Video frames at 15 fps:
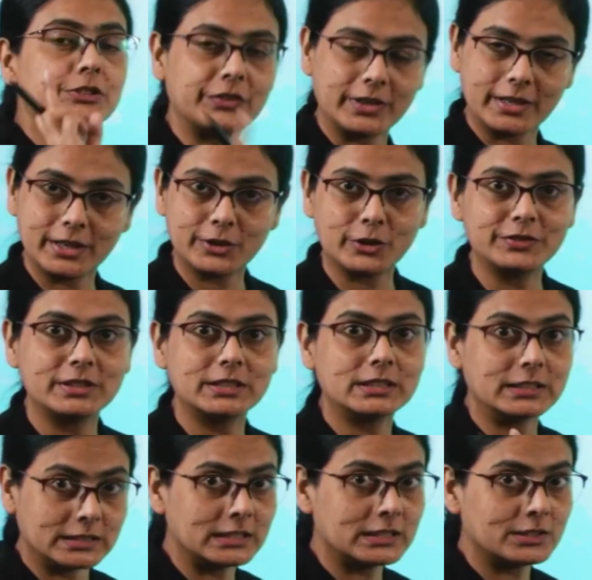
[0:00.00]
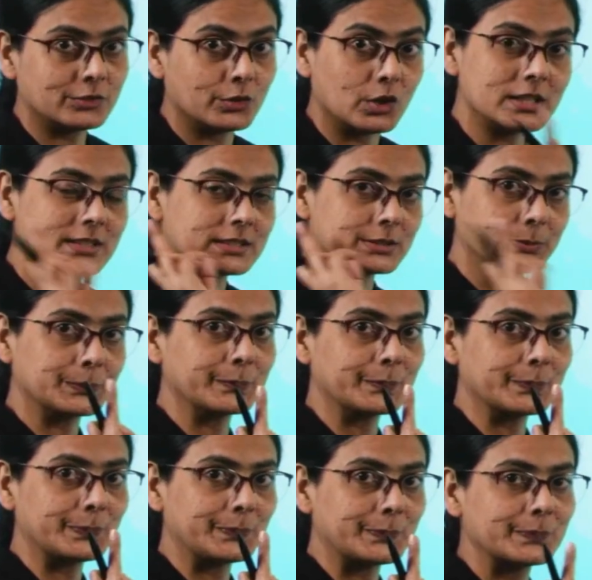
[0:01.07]
sphere of the Earth was
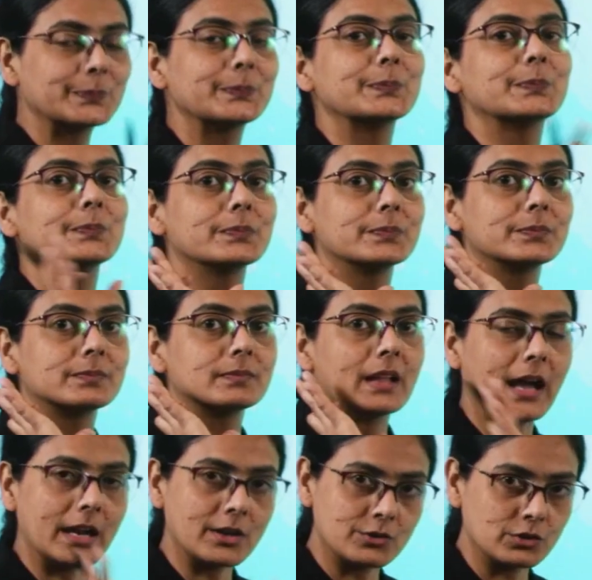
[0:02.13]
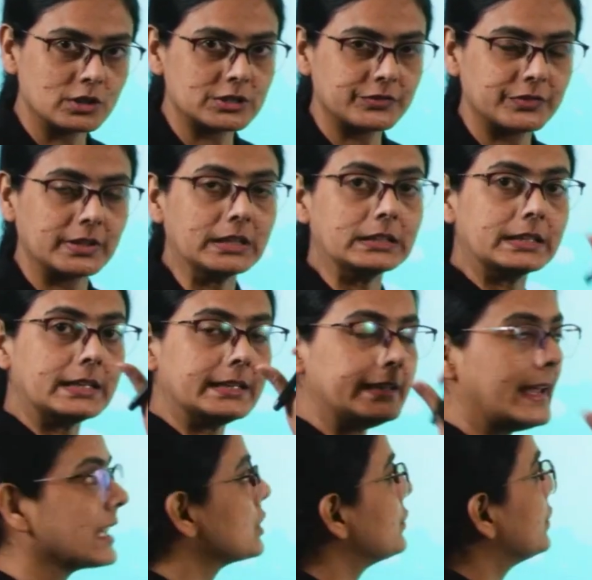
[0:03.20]
hydrosphere. The next